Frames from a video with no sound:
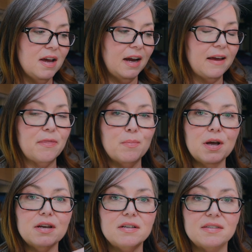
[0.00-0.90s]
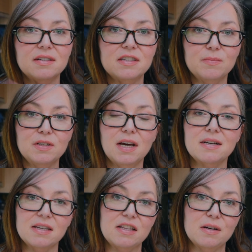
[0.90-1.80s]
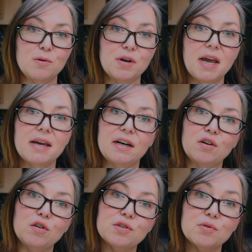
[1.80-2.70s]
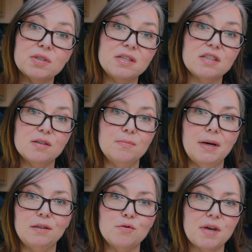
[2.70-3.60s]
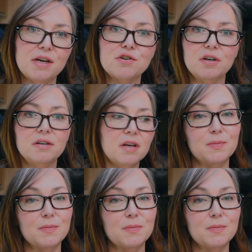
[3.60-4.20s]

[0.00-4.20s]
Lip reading: I hit the button, it sends them a text saying that I'm okay, and it also sends them my location.